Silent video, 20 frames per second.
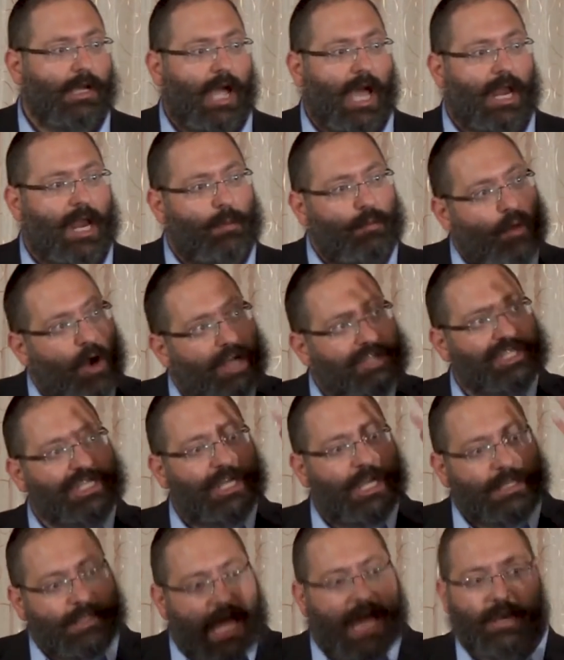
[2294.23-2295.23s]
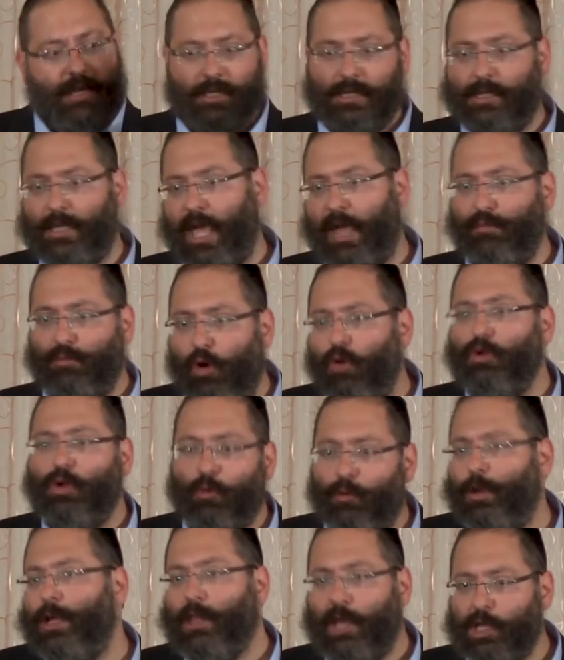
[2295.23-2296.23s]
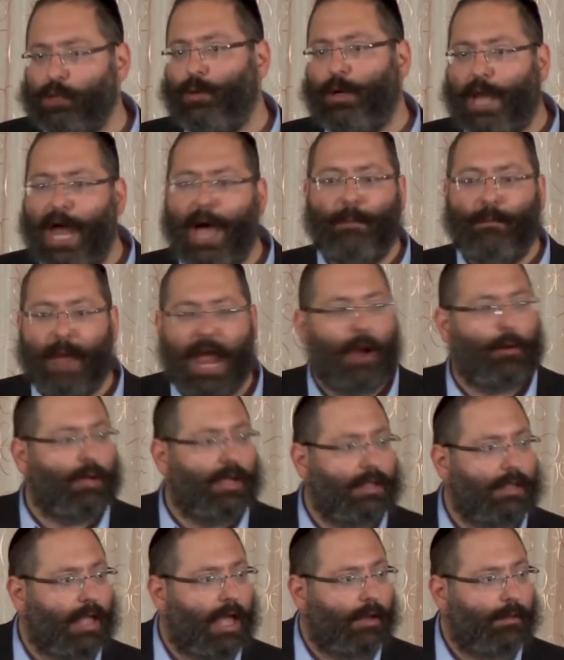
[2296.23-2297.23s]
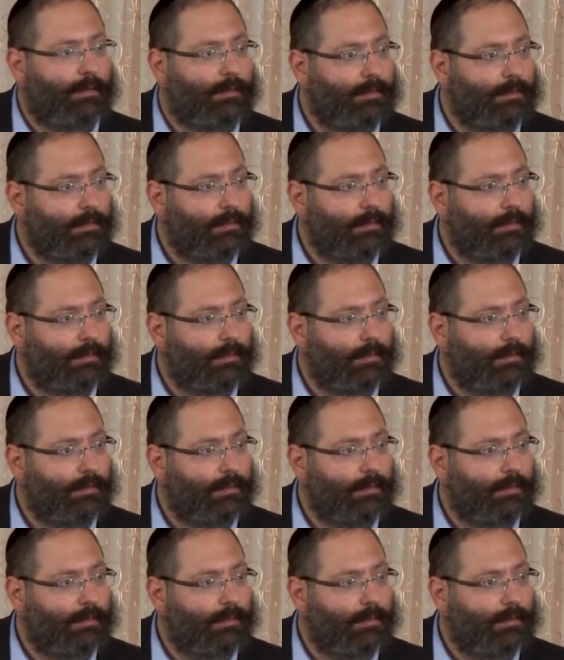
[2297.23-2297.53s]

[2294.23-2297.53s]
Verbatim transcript: and I'm watching a tennis game. Don't you realize we're not married now?